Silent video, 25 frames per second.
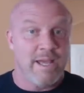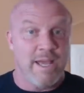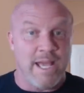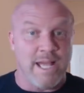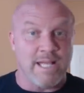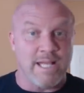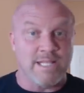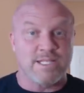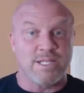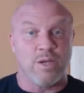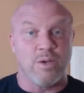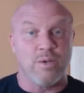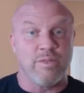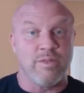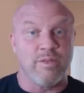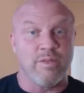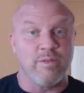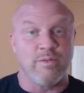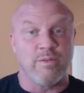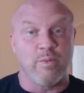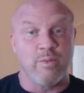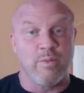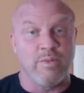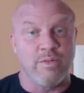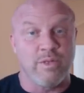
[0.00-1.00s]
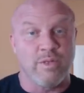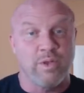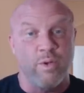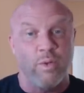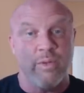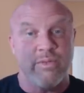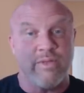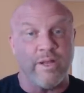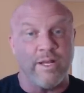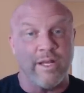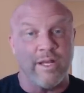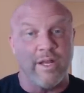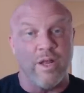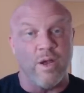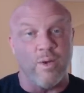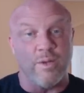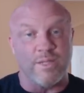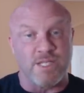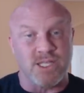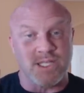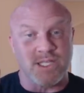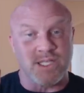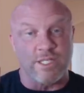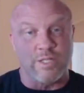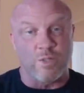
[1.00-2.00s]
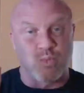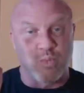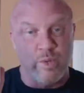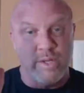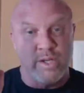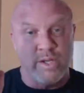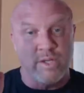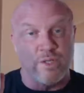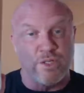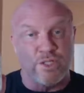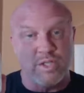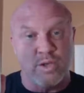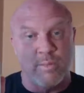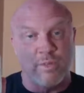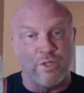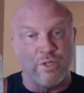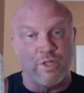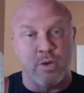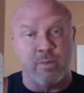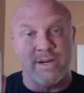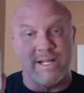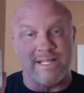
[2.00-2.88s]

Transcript: And so the cool thing to know is this is real somatropin.